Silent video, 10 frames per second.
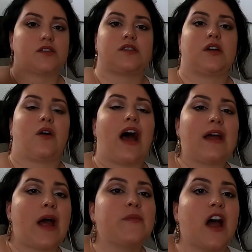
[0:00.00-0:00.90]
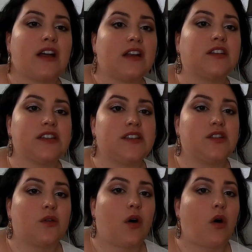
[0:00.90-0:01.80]
So I'm not going to listen
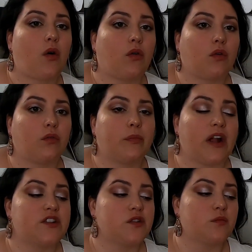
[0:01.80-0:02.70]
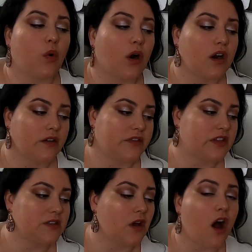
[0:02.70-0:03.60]
to a whole bunch more of
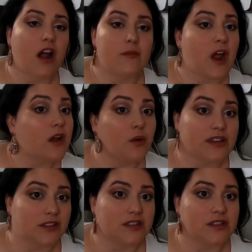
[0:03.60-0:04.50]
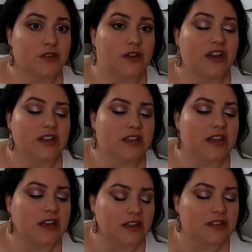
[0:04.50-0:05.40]
this song. I'm not going to listen to it
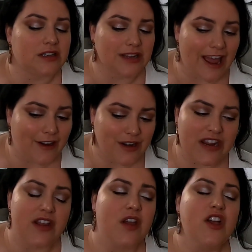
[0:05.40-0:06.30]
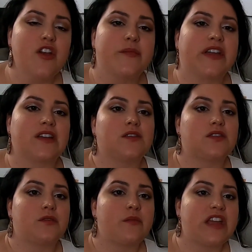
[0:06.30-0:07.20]
in its entirety because
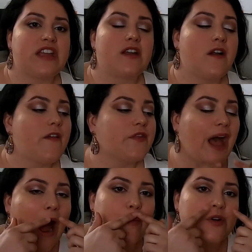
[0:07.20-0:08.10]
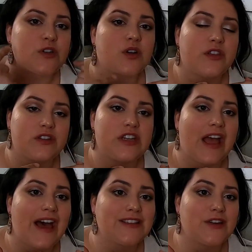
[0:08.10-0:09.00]
to me, the aperture that she
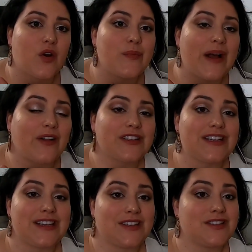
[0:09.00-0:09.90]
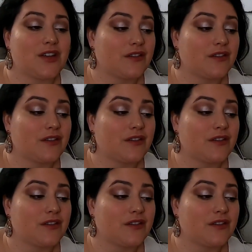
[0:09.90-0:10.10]
has in her belt is